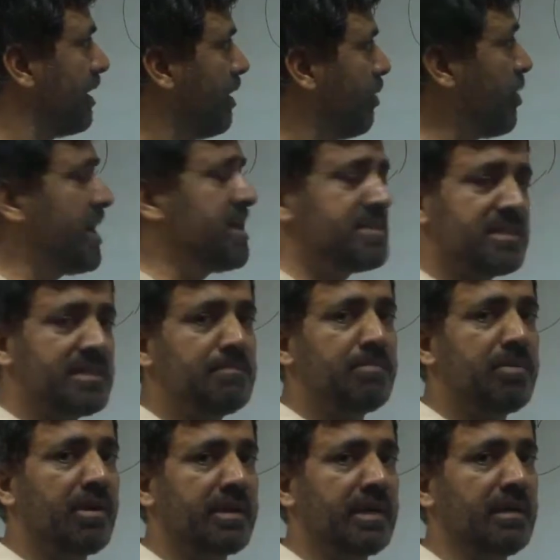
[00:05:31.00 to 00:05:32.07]
Why is it
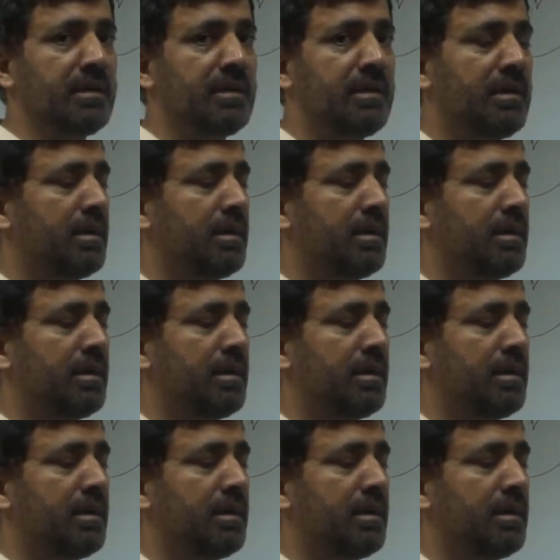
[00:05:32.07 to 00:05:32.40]
important?